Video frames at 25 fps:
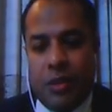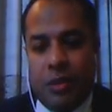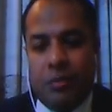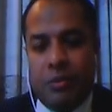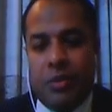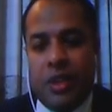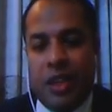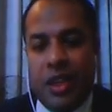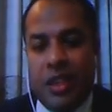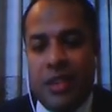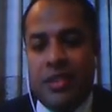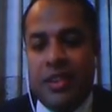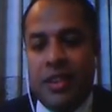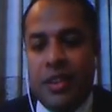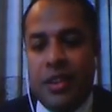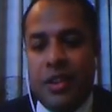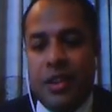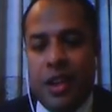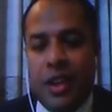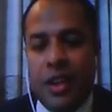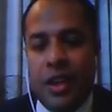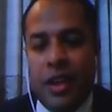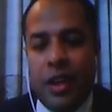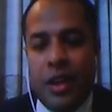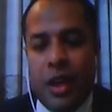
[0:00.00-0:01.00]

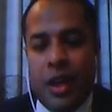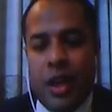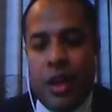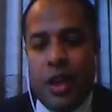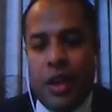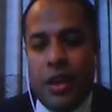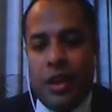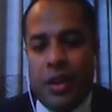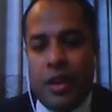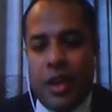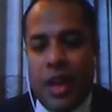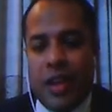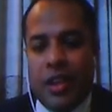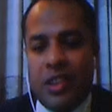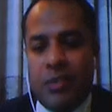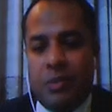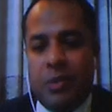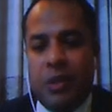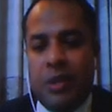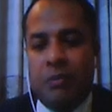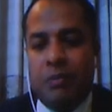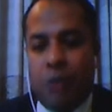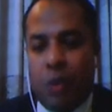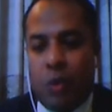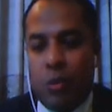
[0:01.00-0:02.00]
Recently, it has
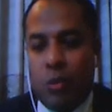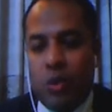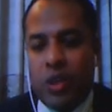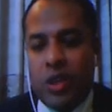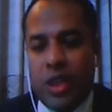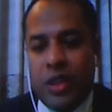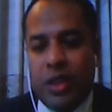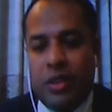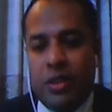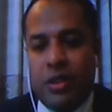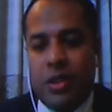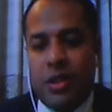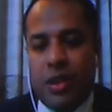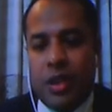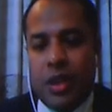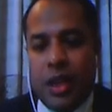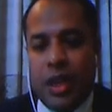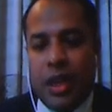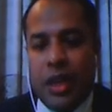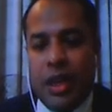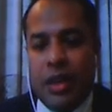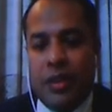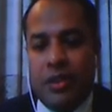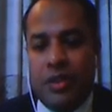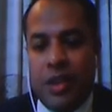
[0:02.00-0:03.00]
been promoted
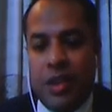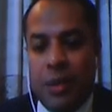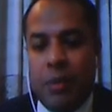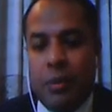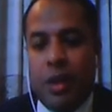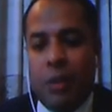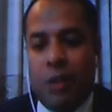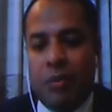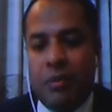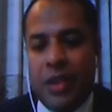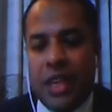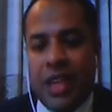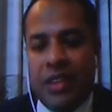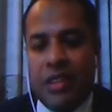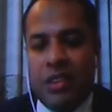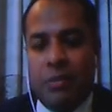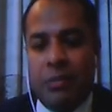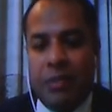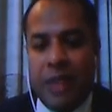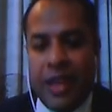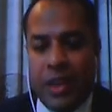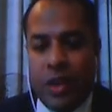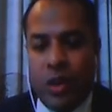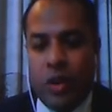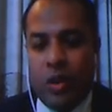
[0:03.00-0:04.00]
and developed as a
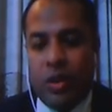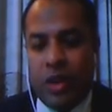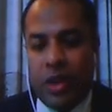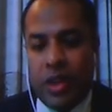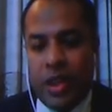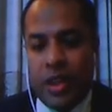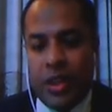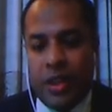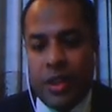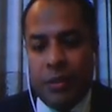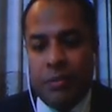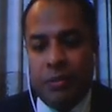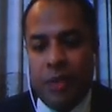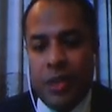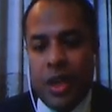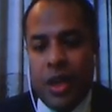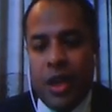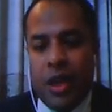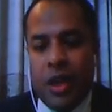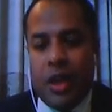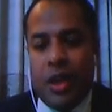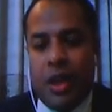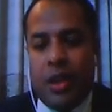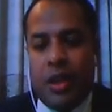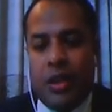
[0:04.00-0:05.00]
better alternative
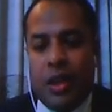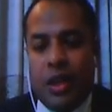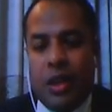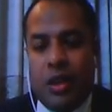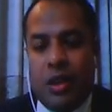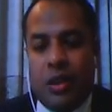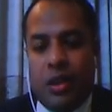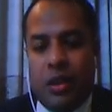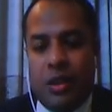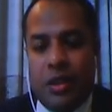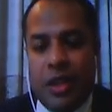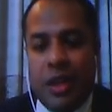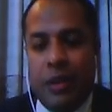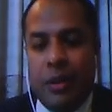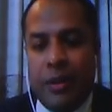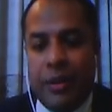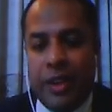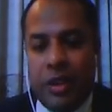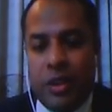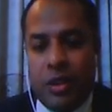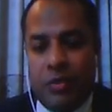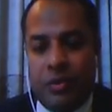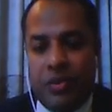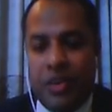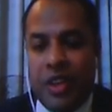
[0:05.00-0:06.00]
in the
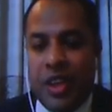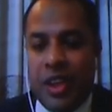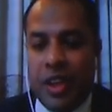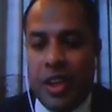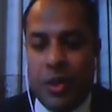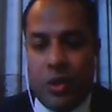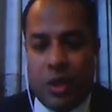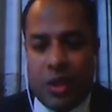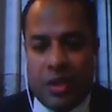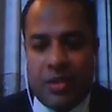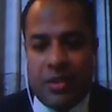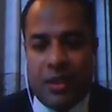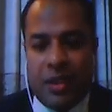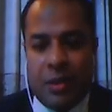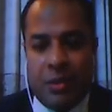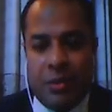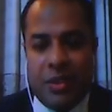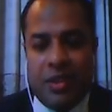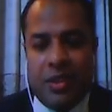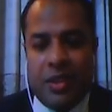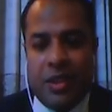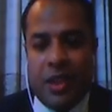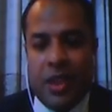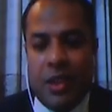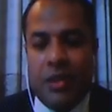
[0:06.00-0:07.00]
delivery of drinking water
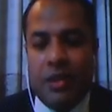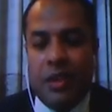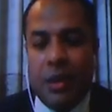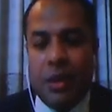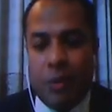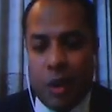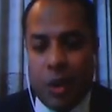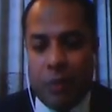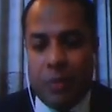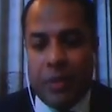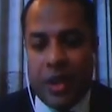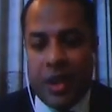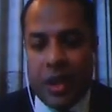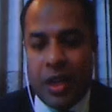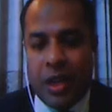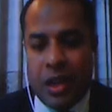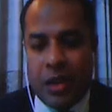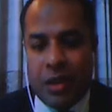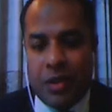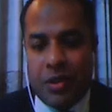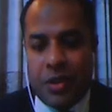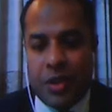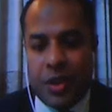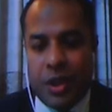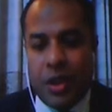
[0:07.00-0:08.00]
service in developing
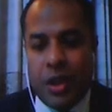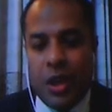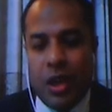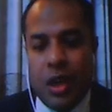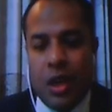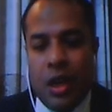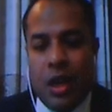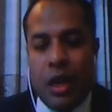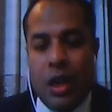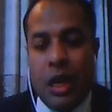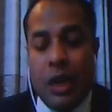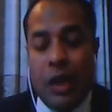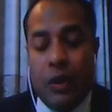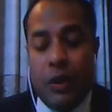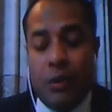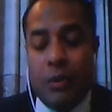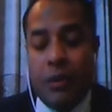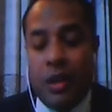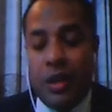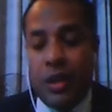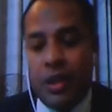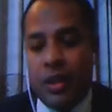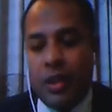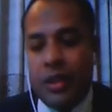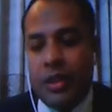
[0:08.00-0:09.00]
country.
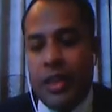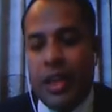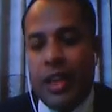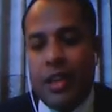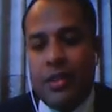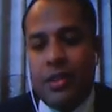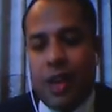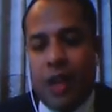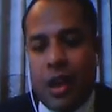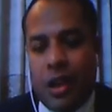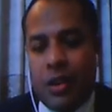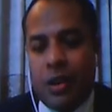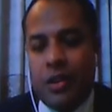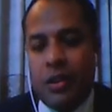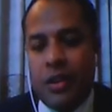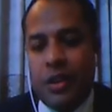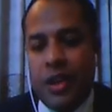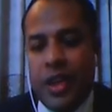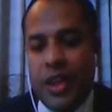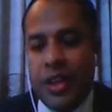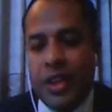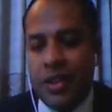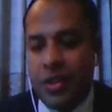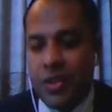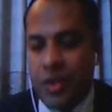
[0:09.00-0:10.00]
However, there is
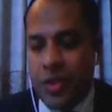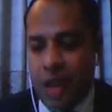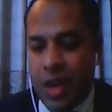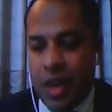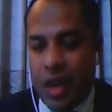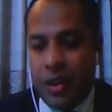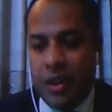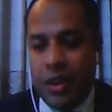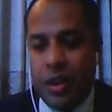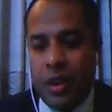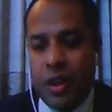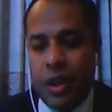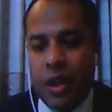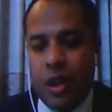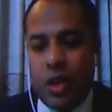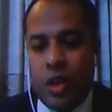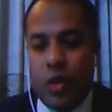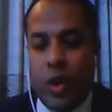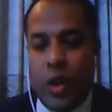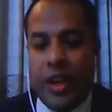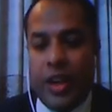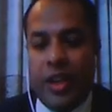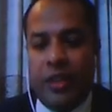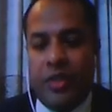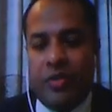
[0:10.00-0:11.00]
hardly any study
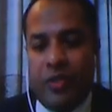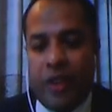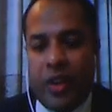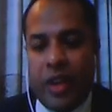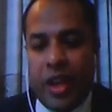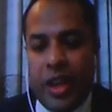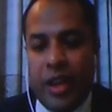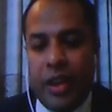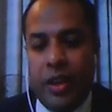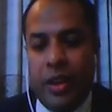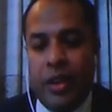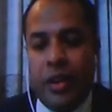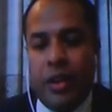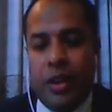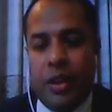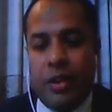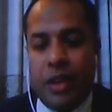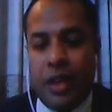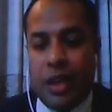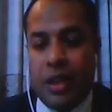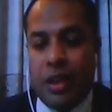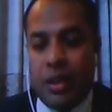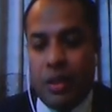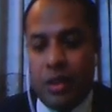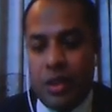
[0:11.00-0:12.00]
to identify the
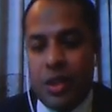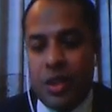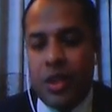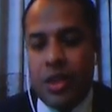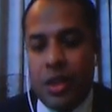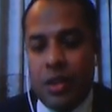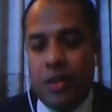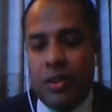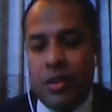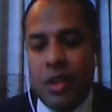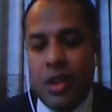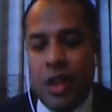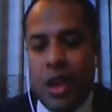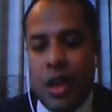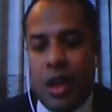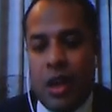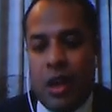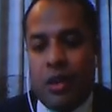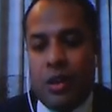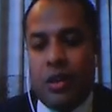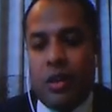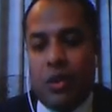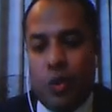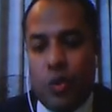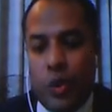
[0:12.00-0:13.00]
conditions
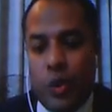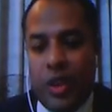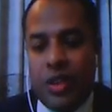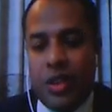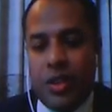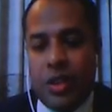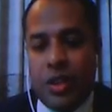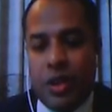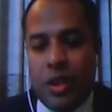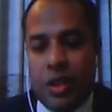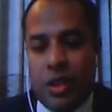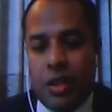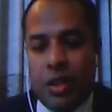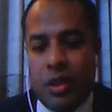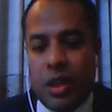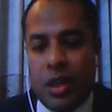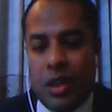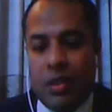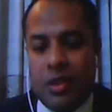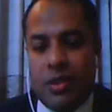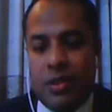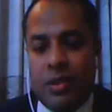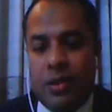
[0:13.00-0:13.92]
under which the